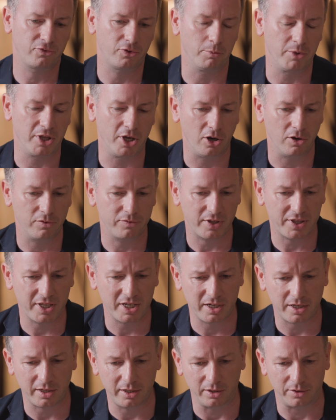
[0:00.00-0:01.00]
from the off. I
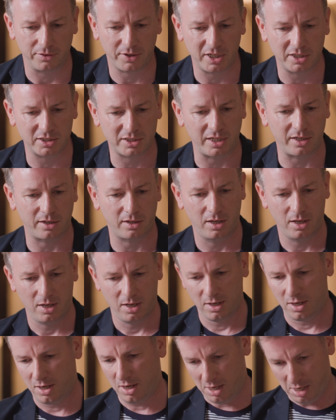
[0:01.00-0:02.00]
think, things like,
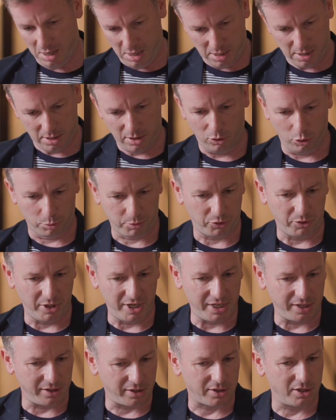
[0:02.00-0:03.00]

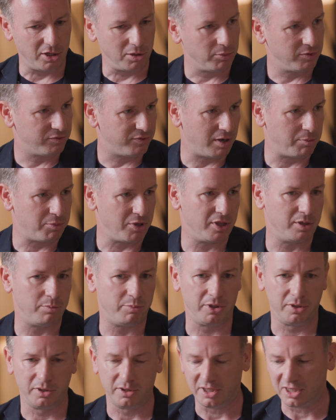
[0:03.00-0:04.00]
upgrading the thermal fabric of the
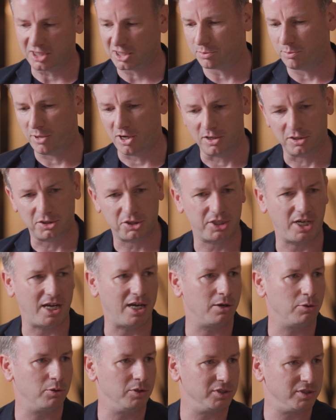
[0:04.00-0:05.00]
building, smart
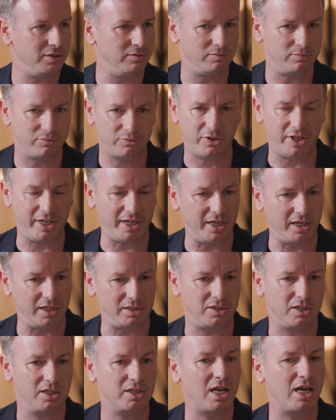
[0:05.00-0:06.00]
showers and
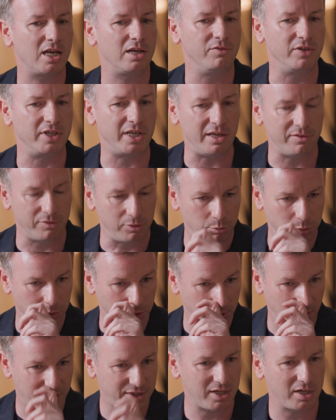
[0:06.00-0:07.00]
fittings are kind of a given,
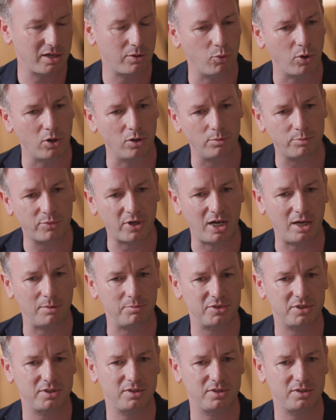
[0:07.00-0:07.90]
but I think what perhaps